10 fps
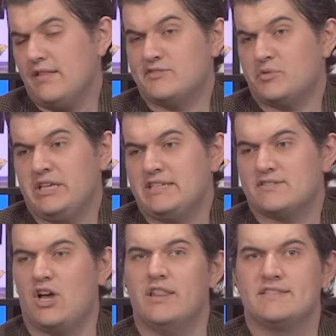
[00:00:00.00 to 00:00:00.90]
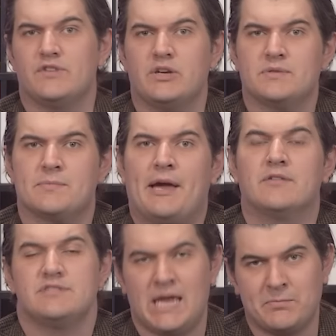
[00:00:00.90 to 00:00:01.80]
That's really just all this video was
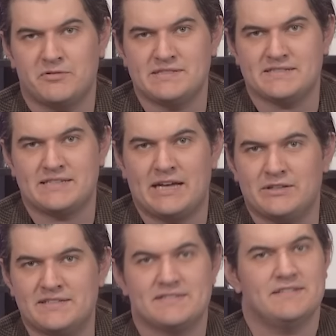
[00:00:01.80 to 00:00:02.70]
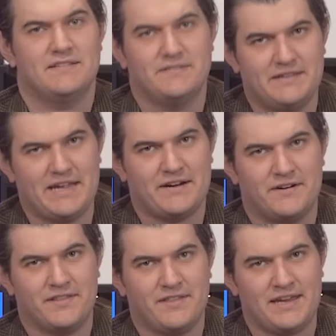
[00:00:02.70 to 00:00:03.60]
about. Tamper-resistant outlets, they
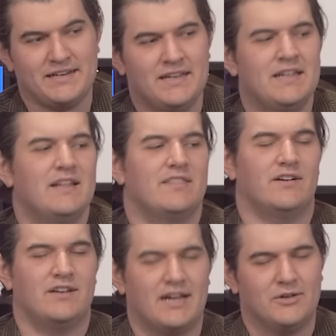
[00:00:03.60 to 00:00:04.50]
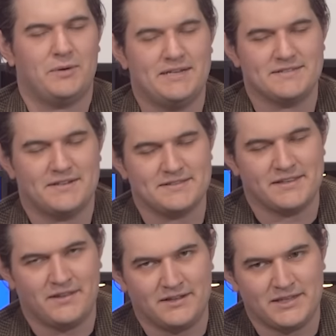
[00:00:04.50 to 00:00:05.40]
are a thing. They're not quite as good as
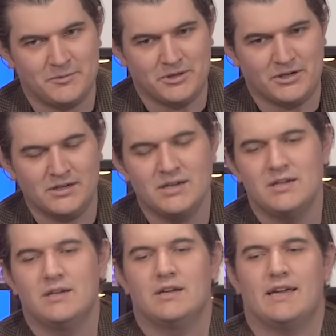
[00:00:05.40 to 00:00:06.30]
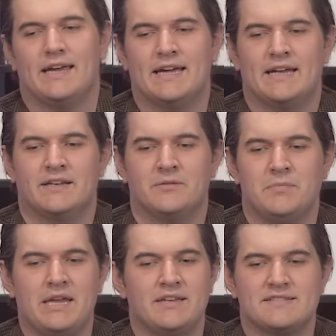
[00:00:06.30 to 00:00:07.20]
I thought they were. And
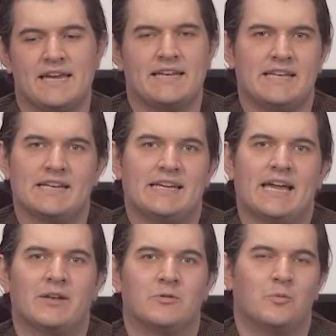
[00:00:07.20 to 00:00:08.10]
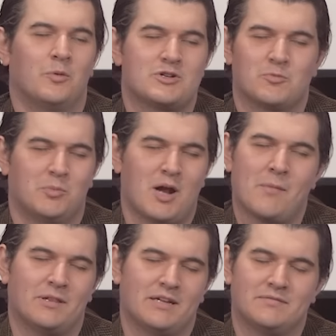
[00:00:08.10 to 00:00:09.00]
me saying yet again, which will
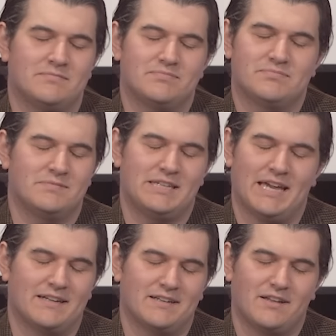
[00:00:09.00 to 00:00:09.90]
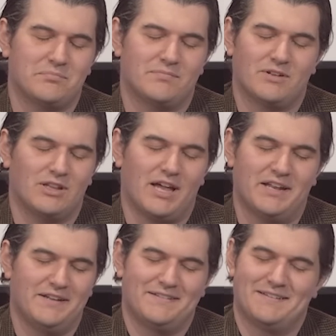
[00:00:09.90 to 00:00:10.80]
probably get a lot,